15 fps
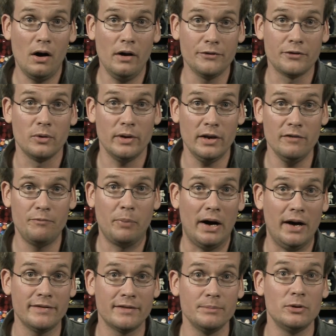Also, if
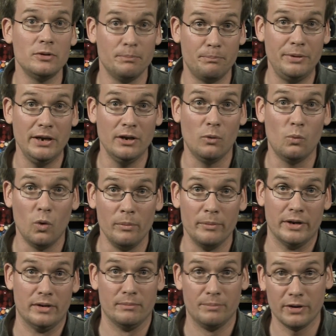possible, be a
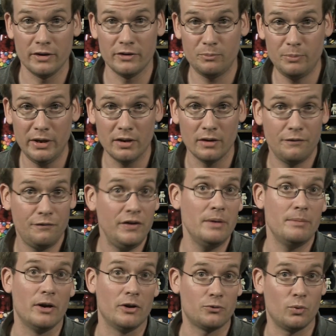woman, because being a
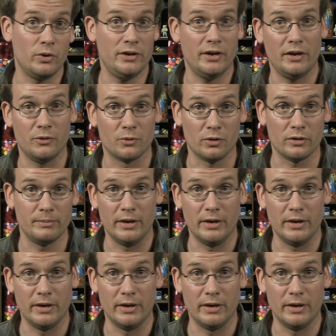female 28-year-old